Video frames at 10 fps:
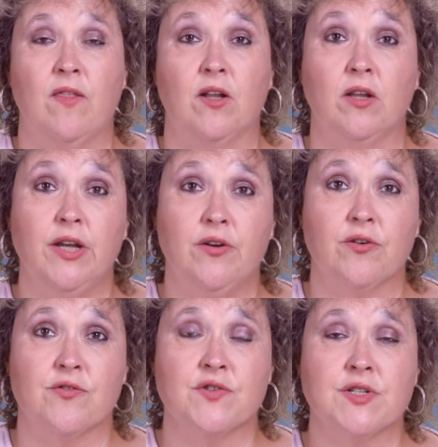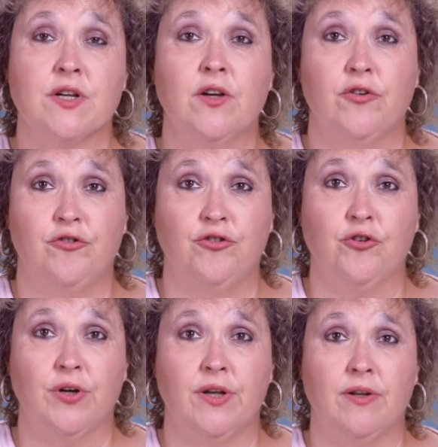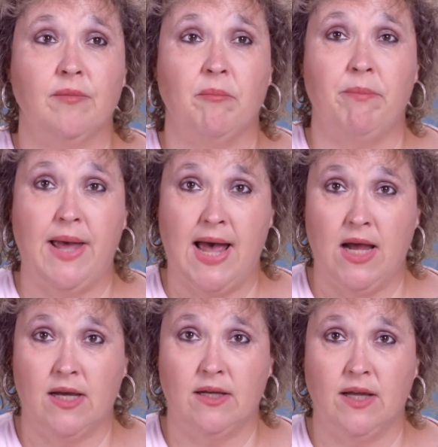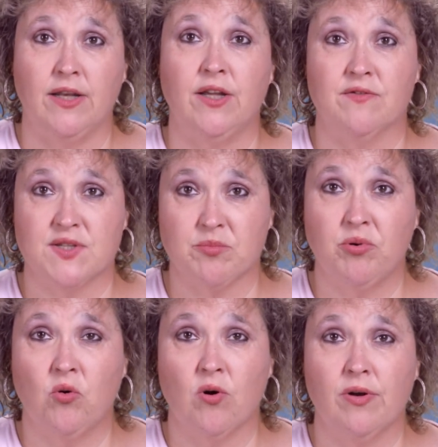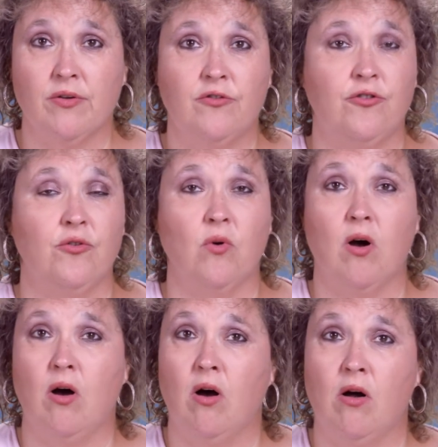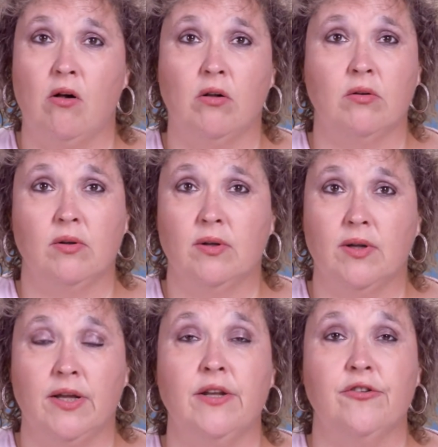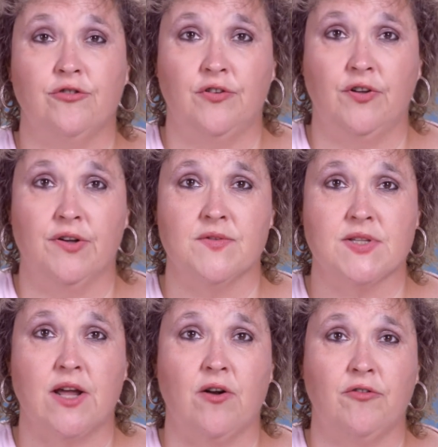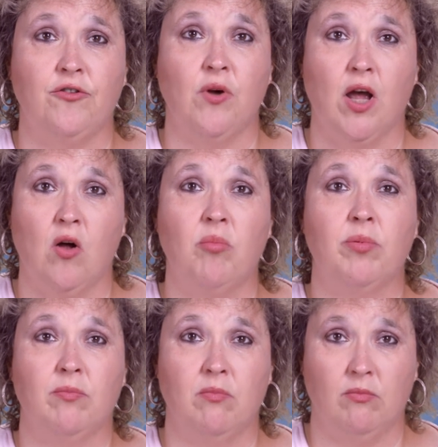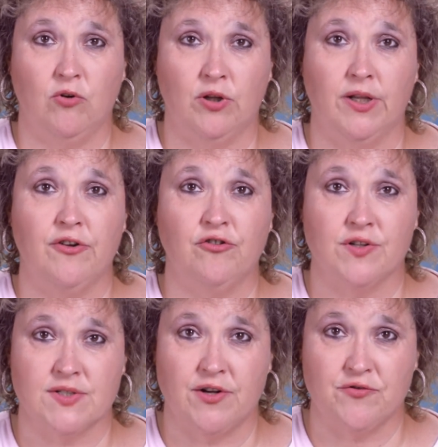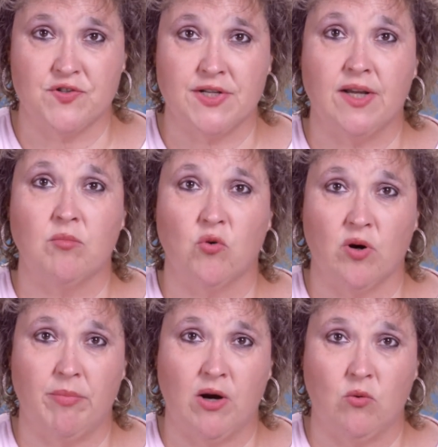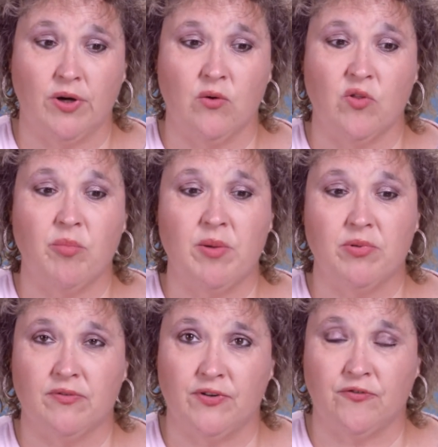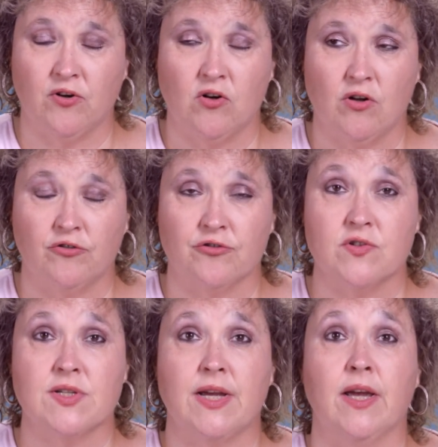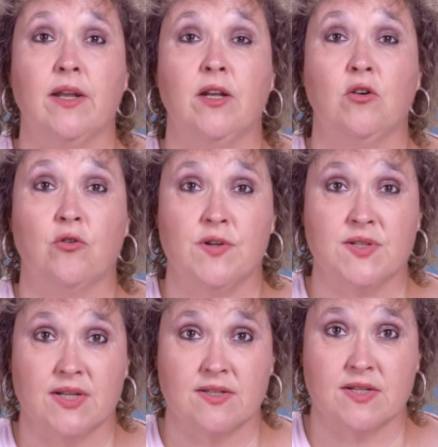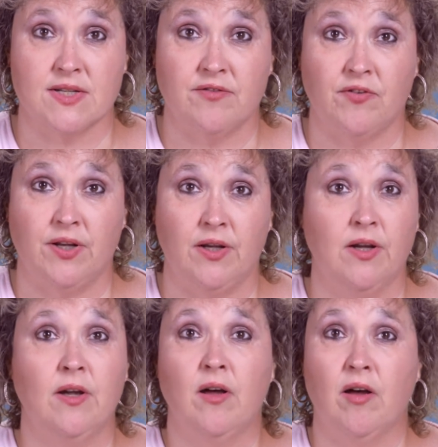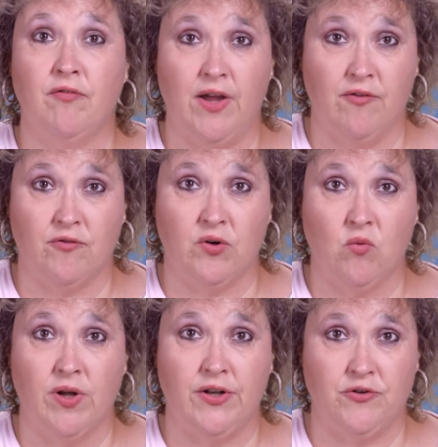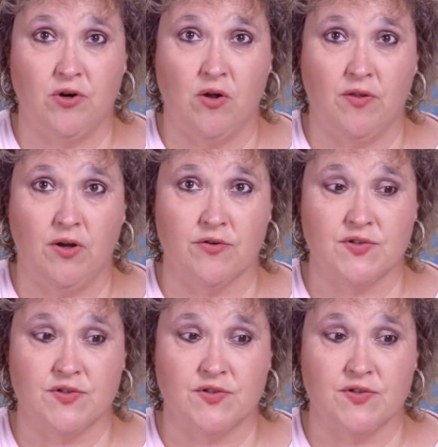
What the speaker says: The leaders should back and give support to all initiatives that are to help clinicians understand more about working with people of different cultures and increase sensitivity of everyone in your healthcare